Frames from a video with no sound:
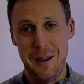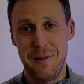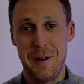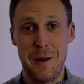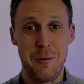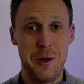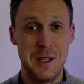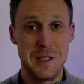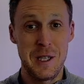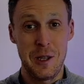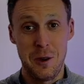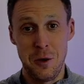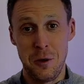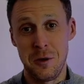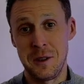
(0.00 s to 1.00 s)
if I'm
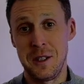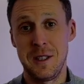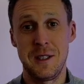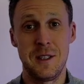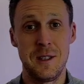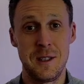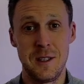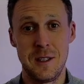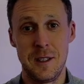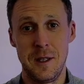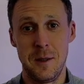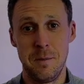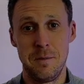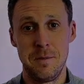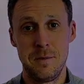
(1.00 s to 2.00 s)
racing long distances in
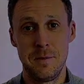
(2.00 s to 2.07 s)
them.